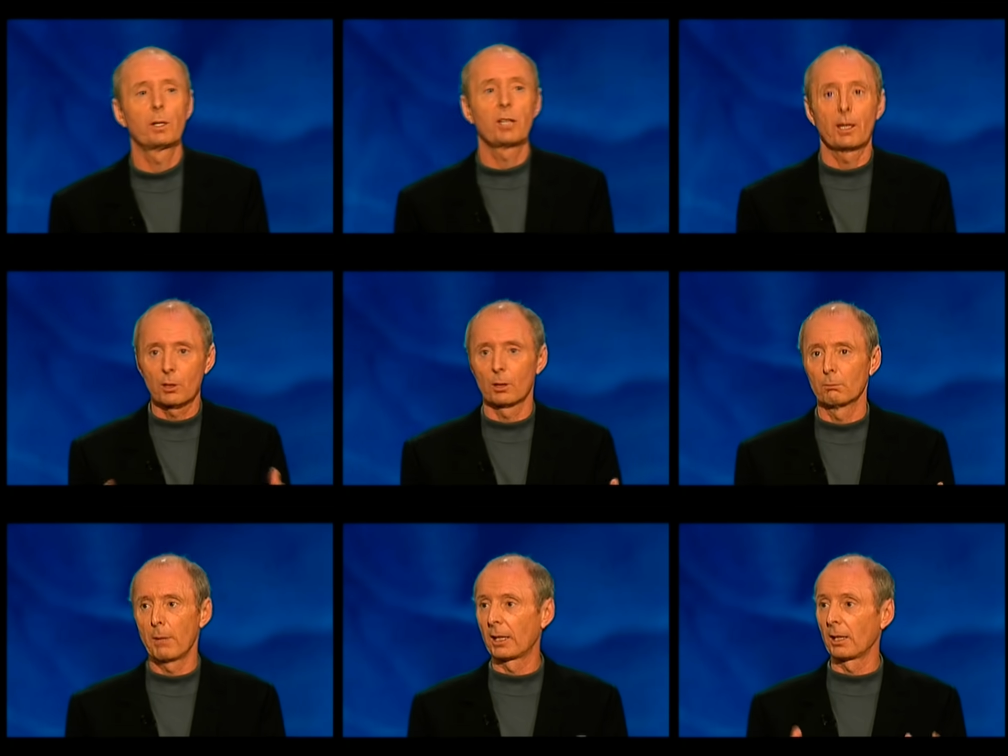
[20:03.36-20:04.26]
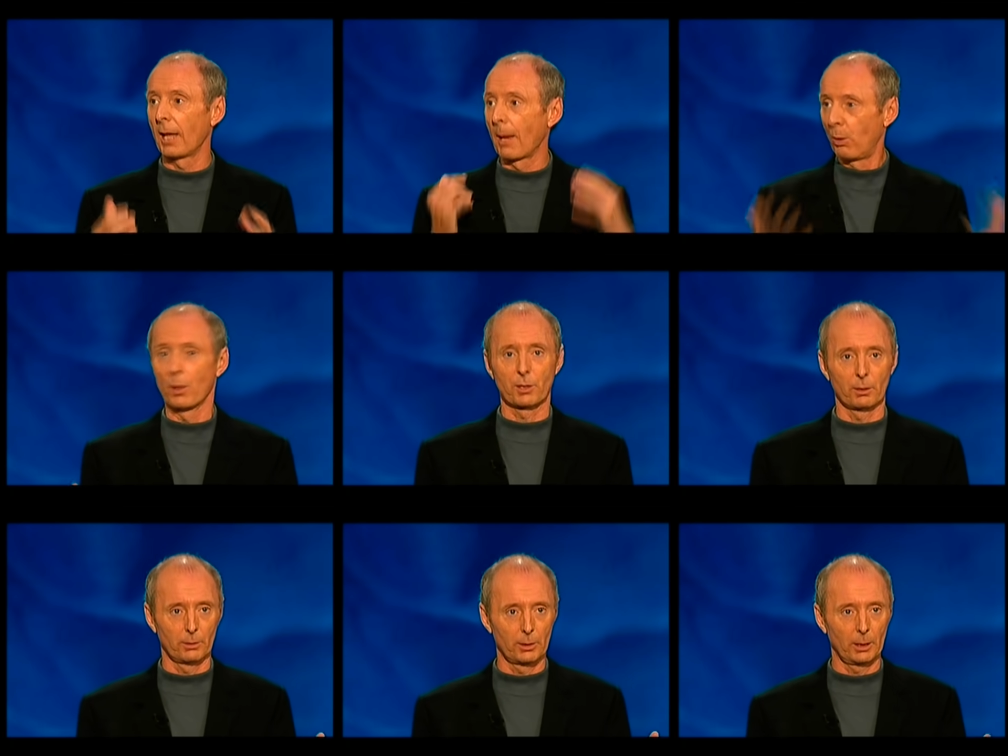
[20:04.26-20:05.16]
intent on making their point,
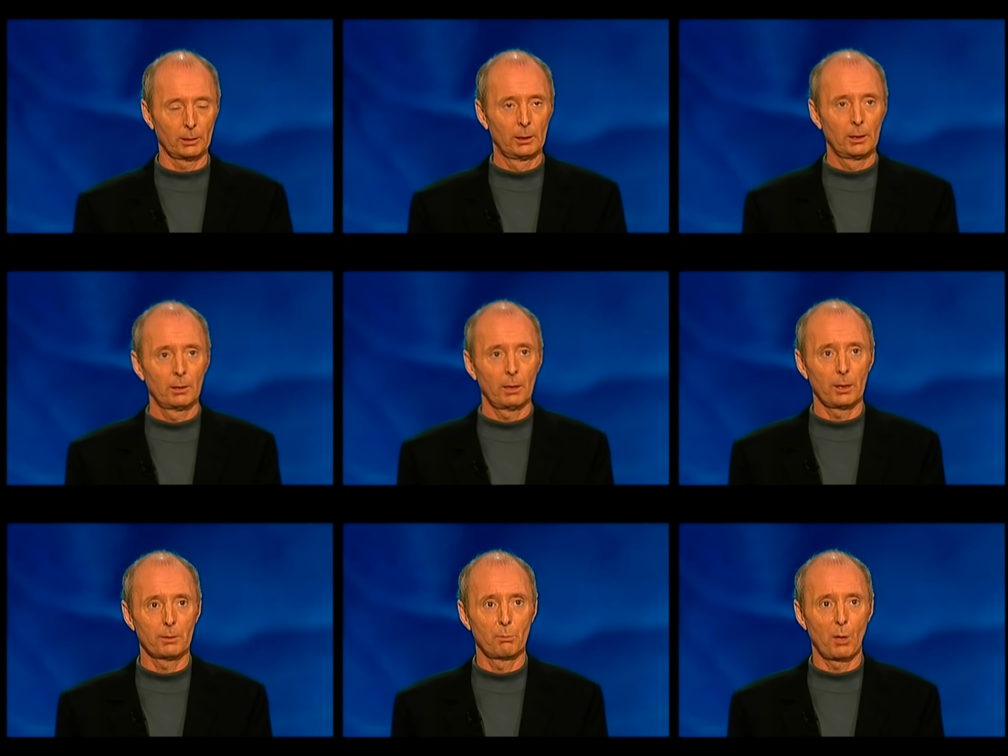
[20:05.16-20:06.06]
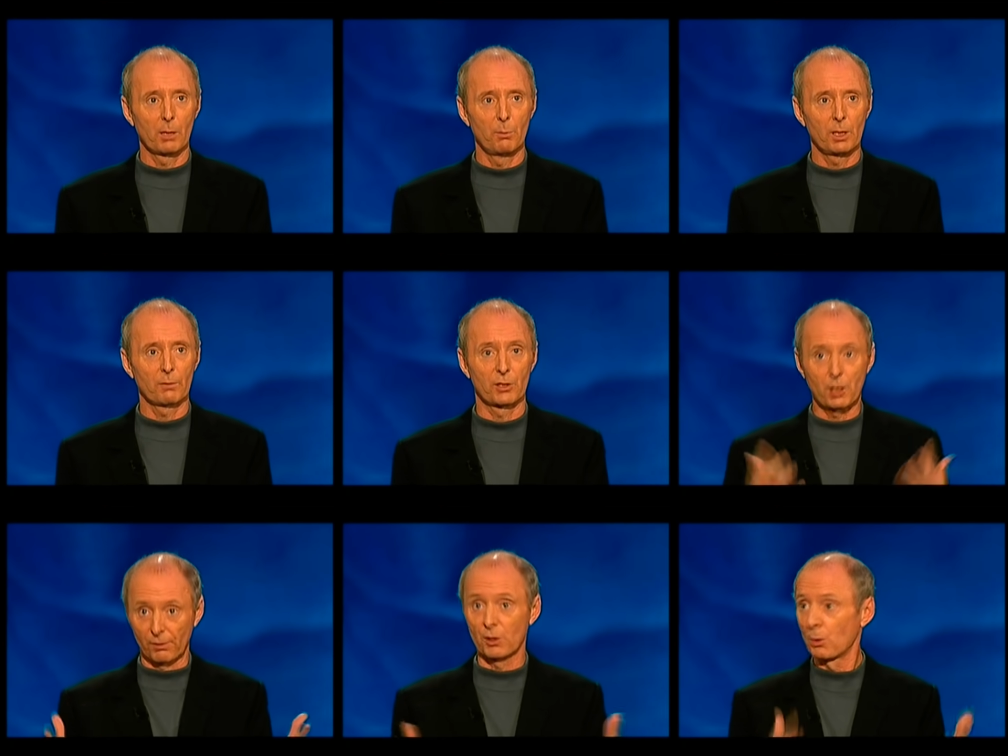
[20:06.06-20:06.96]
and by being
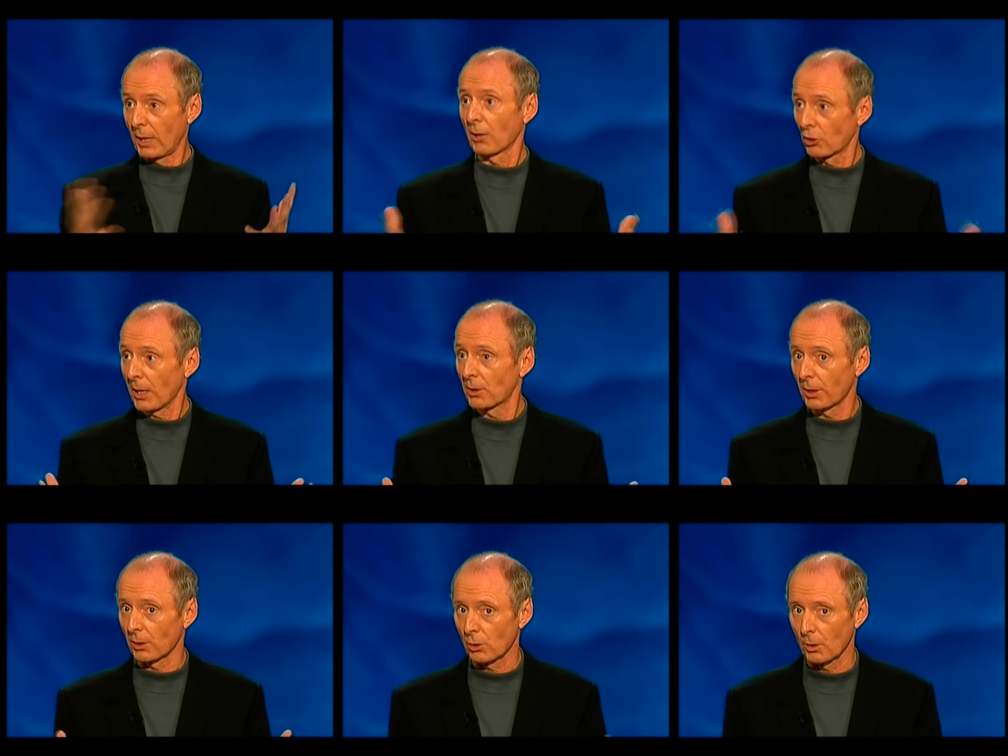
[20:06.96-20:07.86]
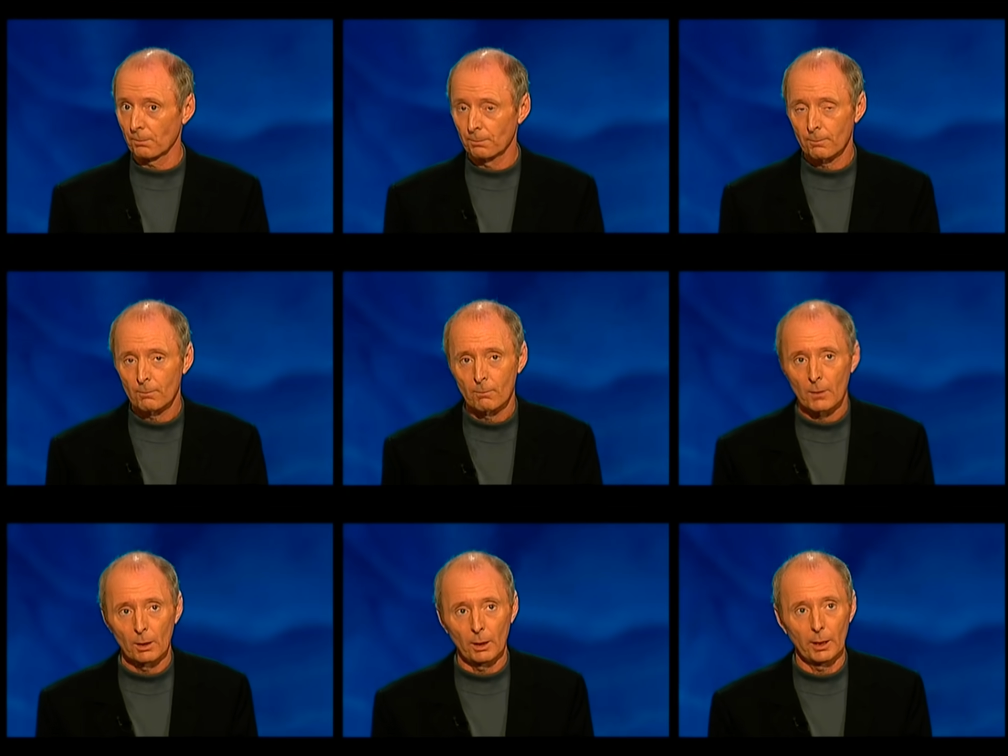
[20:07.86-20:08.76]
vociferous you can change things, you know.
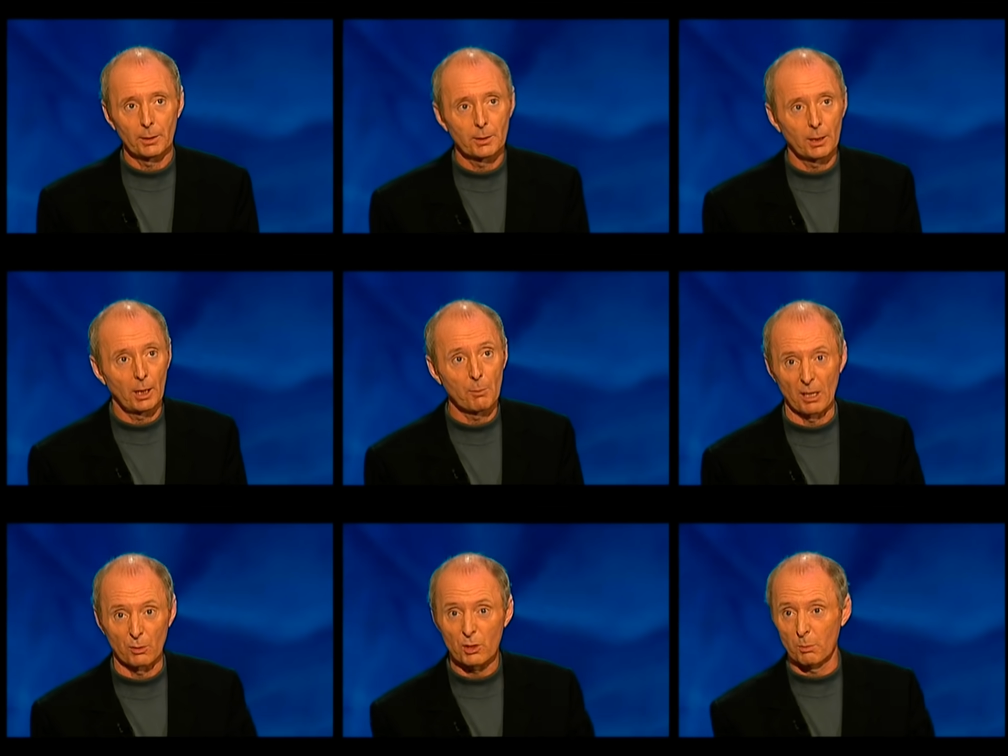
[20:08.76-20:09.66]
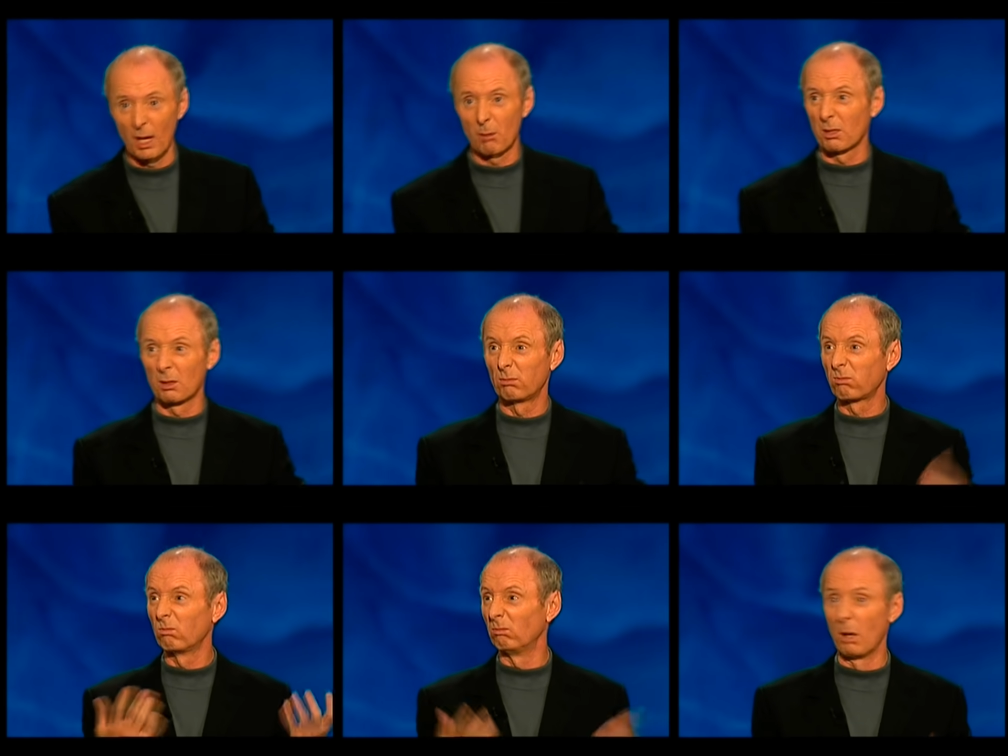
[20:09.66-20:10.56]
And I mean, I used to be able to do
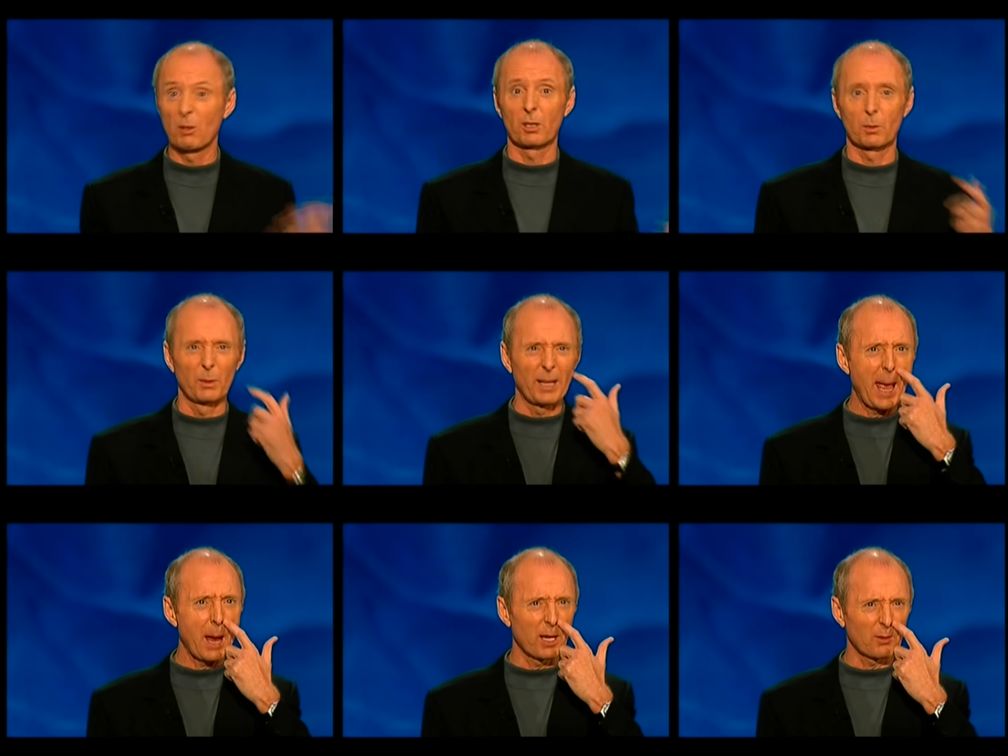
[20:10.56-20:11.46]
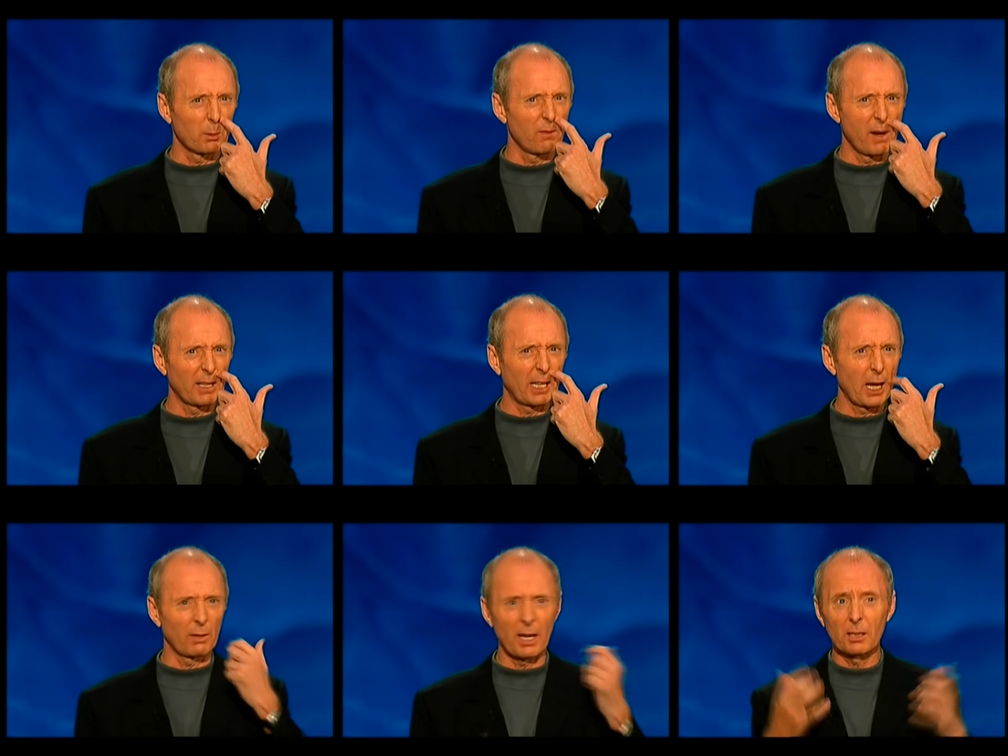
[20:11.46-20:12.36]
most things, but now you have to be very
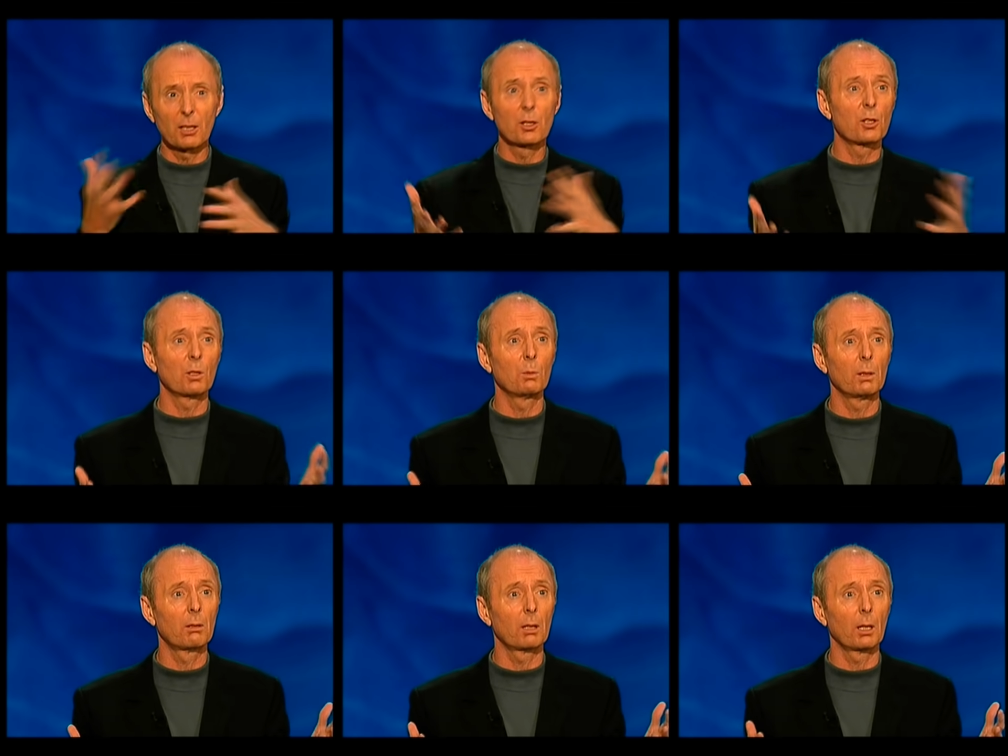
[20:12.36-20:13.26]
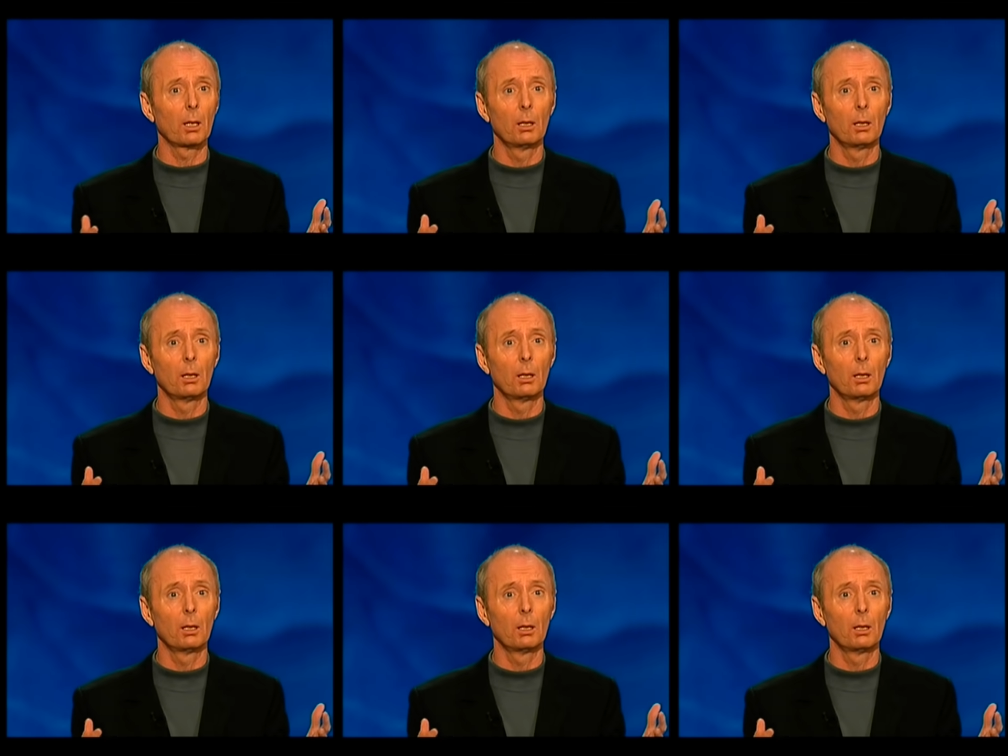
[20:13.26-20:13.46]
careful. Anything to do with,